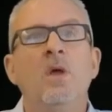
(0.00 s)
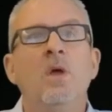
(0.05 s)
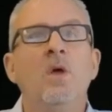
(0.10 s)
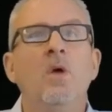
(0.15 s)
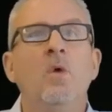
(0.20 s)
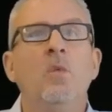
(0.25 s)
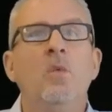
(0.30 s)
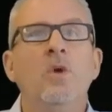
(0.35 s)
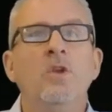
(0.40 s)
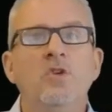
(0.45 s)

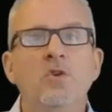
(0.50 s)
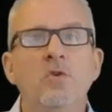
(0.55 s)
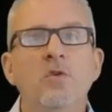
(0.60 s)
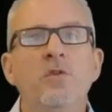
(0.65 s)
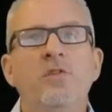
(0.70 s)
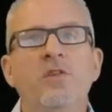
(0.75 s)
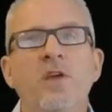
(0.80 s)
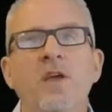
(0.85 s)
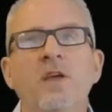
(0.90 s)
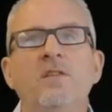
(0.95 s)
We do
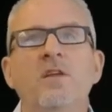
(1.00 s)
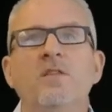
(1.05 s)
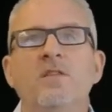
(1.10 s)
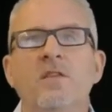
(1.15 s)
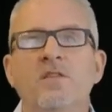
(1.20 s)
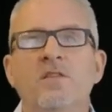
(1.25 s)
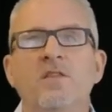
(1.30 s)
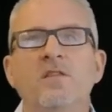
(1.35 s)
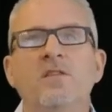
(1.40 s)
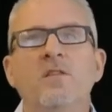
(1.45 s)
think that
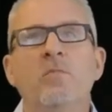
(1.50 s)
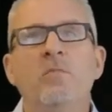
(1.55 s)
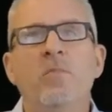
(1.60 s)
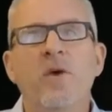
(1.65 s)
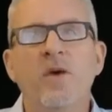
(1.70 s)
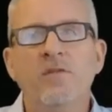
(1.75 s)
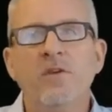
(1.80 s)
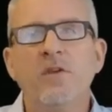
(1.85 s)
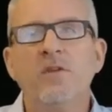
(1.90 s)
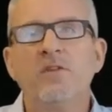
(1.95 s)
this is a
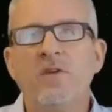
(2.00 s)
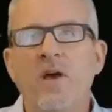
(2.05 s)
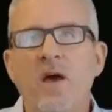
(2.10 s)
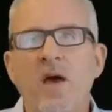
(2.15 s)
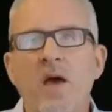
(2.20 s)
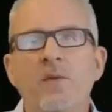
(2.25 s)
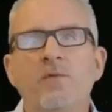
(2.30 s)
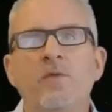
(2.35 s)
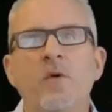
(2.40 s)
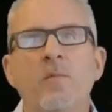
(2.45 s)
pivotal
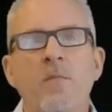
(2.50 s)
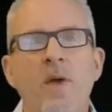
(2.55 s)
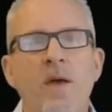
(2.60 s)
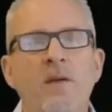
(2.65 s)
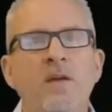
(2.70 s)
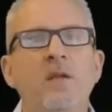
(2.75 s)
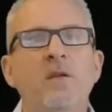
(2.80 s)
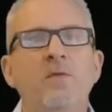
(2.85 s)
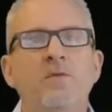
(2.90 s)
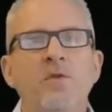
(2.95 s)
time for
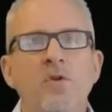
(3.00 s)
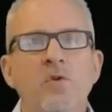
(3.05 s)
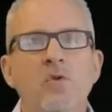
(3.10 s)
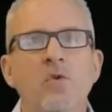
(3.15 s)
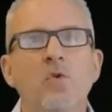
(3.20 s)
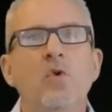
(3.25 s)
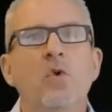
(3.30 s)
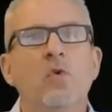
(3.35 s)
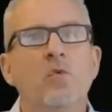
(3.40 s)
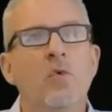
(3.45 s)
many of
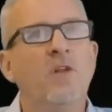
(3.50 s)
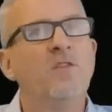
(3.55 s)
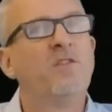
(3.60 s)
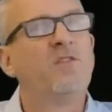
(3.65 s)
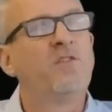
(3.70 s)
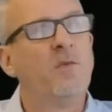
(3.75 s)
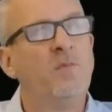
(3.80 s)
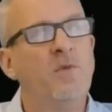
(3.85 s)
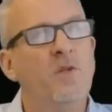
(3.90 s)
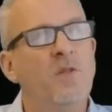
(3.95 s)
you who run
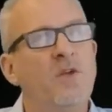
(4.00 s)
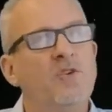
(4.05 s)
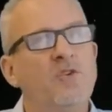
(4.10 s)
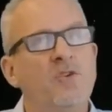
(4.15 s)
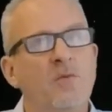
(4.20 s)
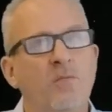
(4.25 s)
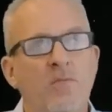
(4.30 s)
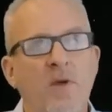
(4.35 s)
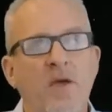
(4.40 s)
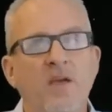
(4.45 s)

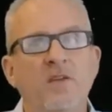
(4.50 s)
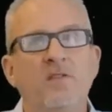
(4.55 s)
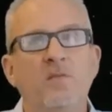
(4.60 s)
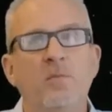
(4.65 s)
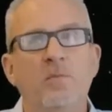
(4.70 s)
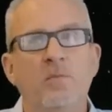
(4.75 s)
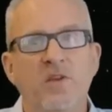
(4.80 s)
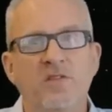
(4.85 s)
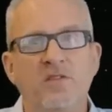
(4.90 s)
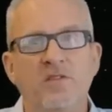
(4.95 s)

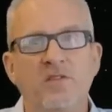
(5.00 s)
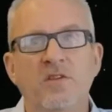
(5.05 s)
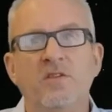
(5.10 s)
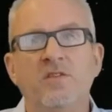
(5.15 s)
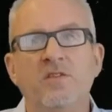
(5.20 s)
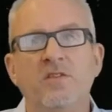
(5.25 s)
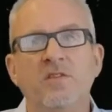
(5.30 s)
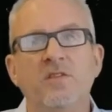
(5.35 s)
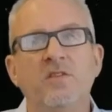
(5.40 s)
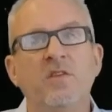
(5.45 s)
simulation-based
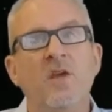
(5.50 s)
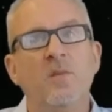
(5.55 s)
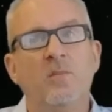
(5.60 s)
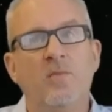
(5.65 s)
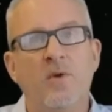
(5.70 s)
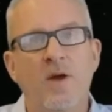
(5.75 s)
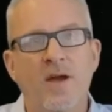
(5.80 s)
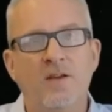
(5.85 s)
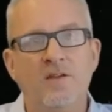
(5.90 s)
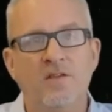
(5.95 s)
businesses and
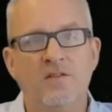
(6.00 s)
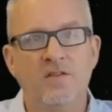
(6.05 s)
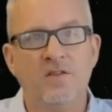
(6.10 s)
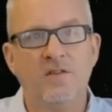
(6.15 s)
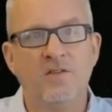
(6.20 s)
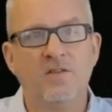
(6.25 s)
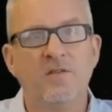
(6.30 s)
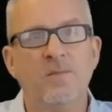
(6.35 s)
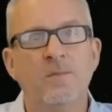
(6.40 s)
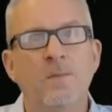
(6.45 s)

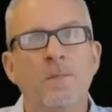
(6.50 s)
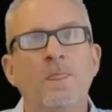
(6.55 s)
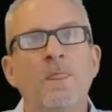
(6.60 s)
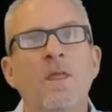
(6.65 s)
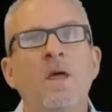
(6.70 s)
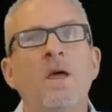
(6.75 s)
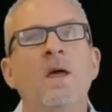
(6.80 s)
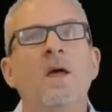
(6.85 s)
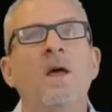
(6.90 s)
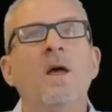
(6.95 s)
practices.
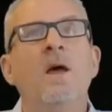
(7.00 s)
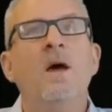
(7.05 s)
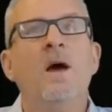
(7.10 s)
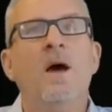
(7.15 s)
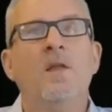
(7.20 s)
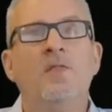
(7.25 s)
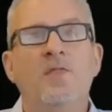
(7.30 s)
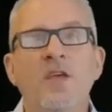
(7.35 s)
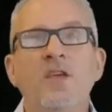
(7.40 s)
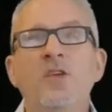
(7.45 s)

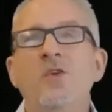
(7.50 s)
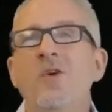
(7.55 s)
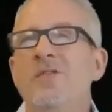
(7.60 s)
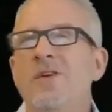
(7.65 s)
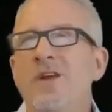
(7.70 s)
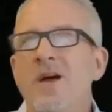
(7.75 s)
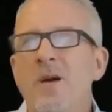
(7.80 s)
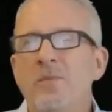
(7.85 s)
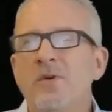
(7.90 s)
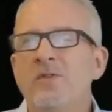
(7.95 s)
I think you have
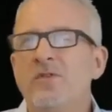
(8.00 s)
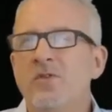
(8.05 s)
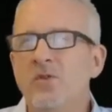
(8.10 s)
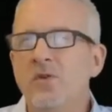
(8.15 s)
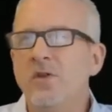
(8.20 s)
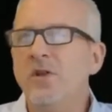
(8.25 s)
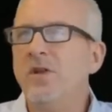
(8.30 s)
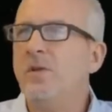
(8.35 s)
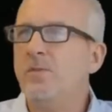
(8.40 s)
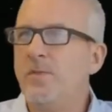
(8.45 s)
an
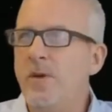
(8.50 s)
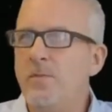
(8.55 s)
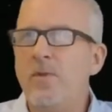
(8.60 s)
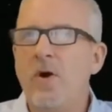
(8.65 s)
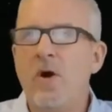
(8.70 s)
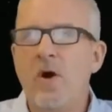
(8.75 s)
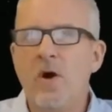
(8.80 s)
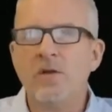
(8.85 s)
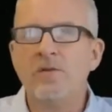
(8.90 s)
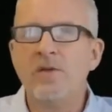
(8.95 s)
opportunity to be
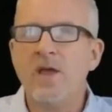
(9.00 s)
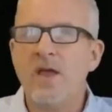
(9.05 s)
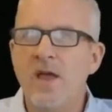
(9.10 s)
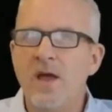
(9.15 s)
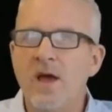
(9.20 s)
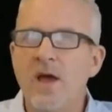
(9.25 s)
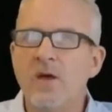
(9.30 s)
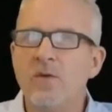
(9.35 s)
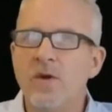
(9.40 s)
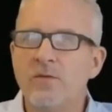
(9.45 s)
part of the
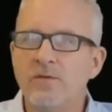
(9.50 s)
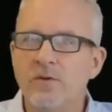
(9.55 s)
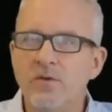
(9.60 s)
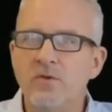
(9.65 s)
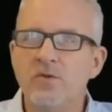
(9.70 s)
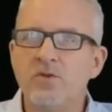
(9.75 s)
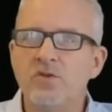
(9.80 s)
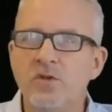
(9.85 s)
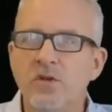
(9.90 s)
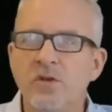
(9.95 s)
AI
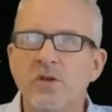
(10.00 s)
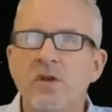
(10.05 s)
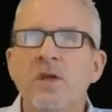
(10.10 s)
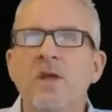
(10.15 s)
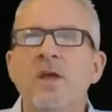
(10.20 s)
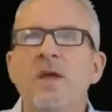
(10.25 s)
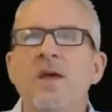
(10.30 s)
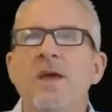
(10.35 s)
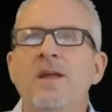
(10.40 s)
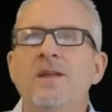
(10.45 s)
revolution
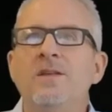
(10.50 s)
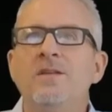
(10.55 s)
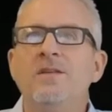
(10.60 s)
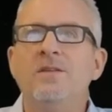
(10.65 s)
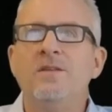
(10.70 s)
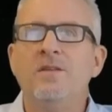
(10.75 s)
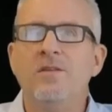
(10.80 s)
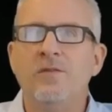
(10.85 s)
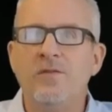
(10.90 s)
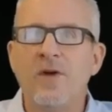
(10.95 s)

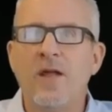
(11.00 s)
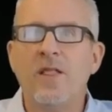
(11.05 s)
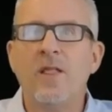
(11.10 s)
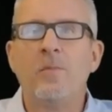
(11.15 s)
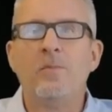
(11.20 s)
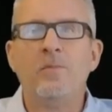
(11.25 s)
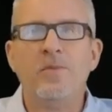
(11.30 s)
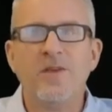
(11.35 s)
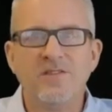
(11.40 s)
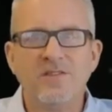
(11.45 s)
and
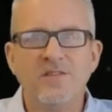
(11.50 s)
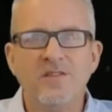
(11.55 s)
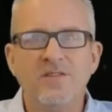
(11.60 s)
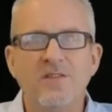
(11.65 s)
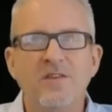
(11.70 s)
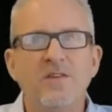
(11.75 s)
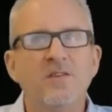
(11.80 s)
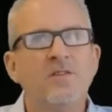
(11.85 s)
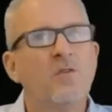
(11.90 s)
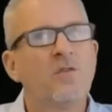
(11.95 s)
develop
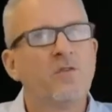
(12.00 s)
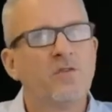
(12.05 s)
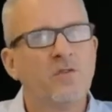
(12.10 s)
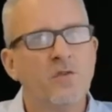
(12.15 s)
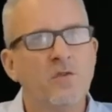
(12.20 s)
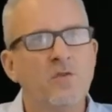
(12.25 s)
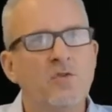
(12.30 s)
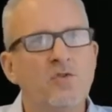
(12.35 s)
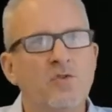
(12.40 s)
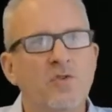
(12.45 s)
businesses or
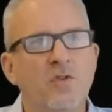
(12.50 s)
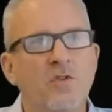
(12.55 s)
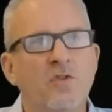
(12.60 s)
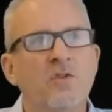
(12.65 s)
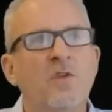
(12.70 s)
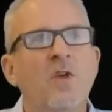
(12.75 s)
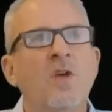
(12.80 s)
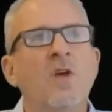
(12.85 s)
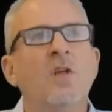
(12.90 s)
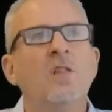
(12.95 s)

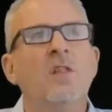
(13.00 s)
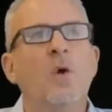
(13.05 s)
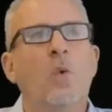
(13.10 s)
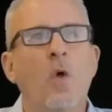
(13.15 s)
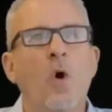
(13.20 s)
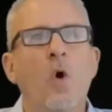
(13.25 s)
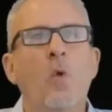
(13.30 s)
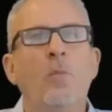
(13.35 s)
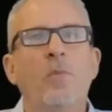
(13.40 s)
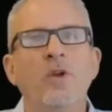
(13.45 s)
solutions that
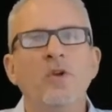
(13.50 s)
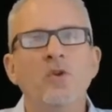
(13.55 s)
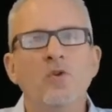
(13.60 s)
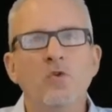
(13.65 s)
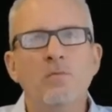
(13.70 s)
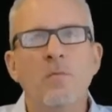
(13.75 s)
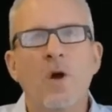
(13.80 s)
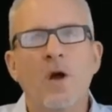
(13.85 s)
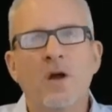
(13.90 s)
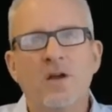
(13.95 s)
will open new
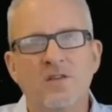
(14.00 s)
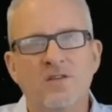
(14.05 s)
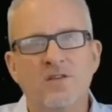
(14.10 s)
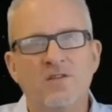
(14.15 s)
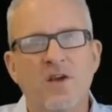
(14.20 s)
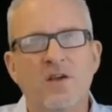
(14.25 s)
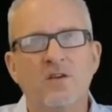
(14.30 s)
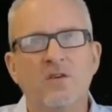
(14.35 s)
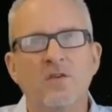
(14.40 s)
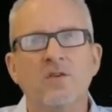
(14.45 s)
market
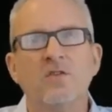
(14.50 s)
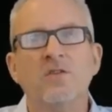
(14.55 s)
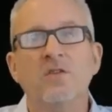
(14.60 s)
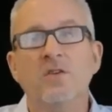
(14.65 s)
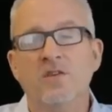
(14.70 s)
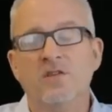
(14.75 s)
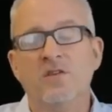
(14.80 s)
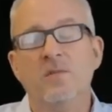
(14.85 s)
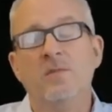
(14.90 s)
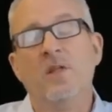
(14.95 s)
sectors in
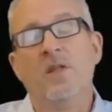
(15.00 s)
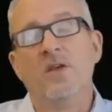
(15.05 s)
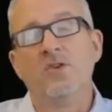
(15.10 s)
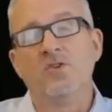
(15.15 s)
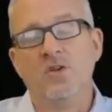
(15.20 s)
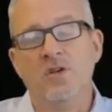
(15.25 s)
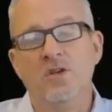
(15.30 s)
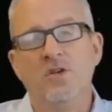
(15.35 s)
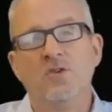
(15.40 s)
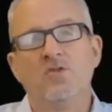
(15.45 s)
the
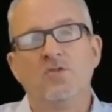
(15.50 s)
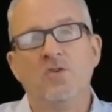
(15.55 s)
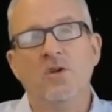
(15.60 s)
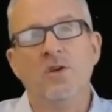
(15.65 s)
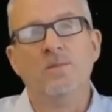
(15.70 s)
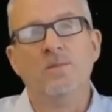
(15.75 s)
simulation industry.